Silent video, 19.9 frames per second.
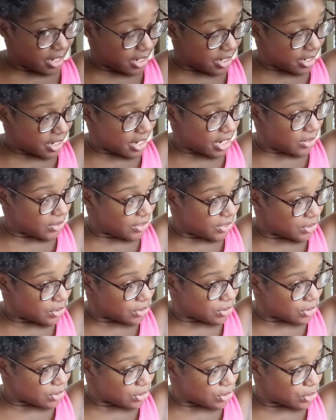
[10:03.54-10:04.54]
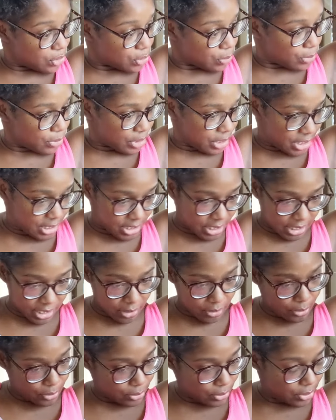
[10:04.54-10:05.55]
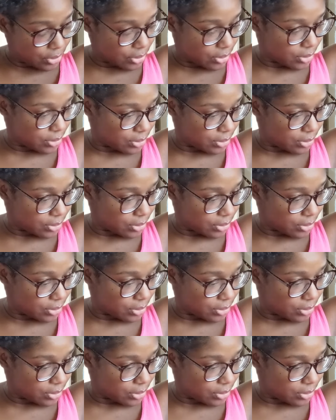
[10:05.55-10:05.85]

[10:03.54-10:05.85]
and how it's super detangled.